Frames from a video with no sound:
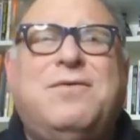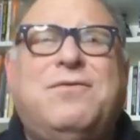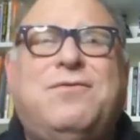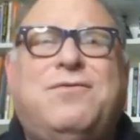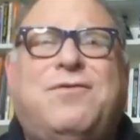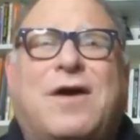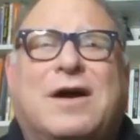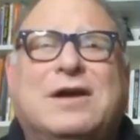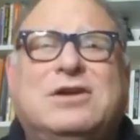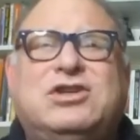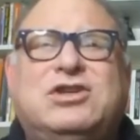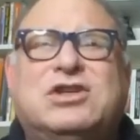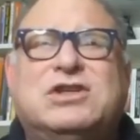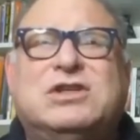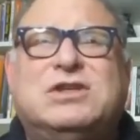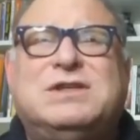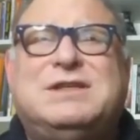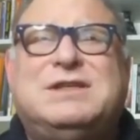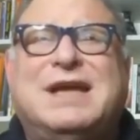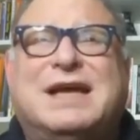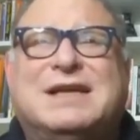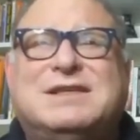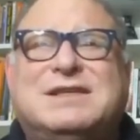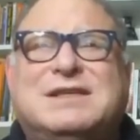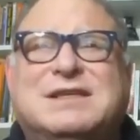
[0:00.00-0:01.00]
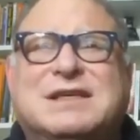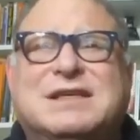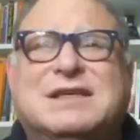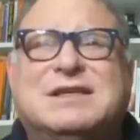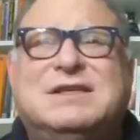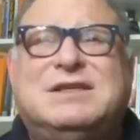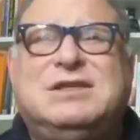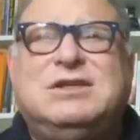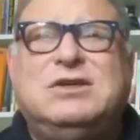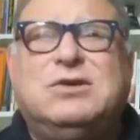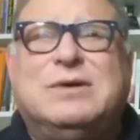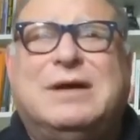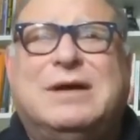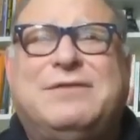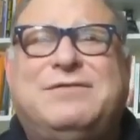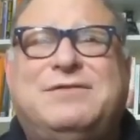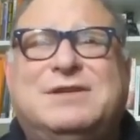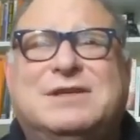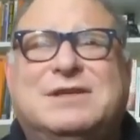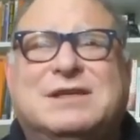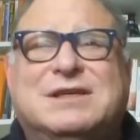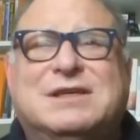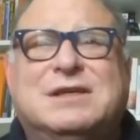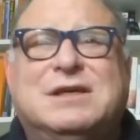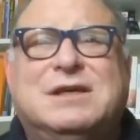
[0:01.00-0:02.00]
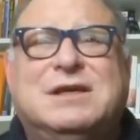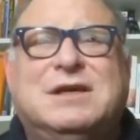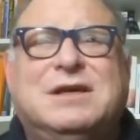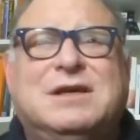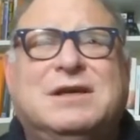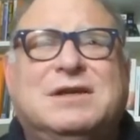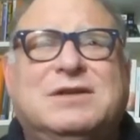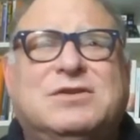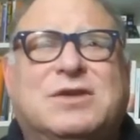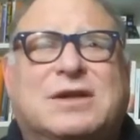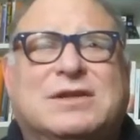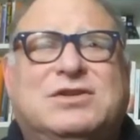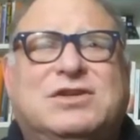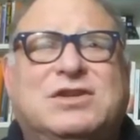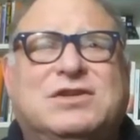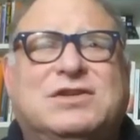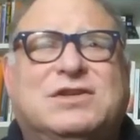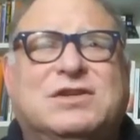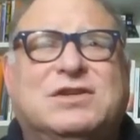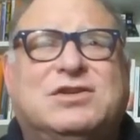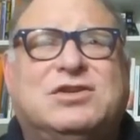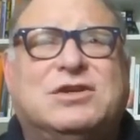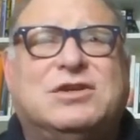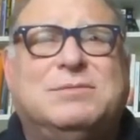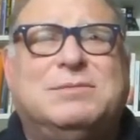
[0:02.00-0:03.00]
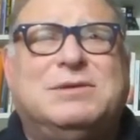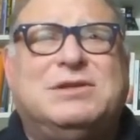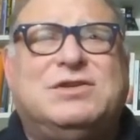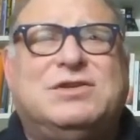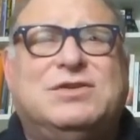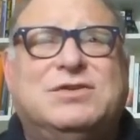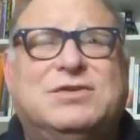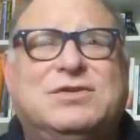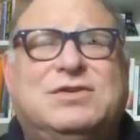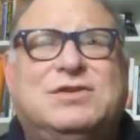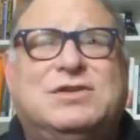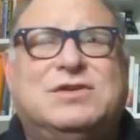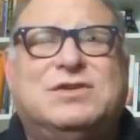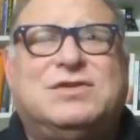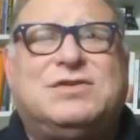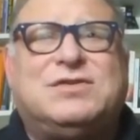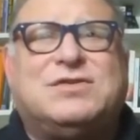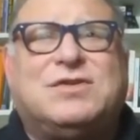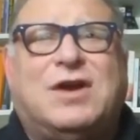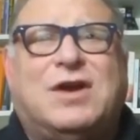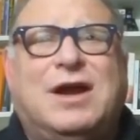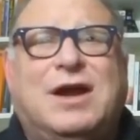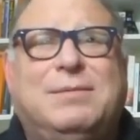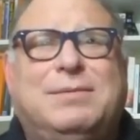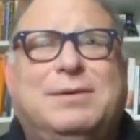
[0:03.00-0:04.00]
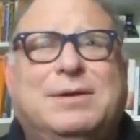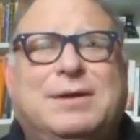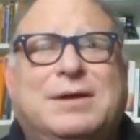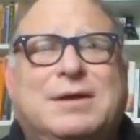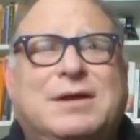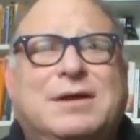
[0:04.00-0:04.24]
functional testing, TOFT. So it's just a term that's used to describe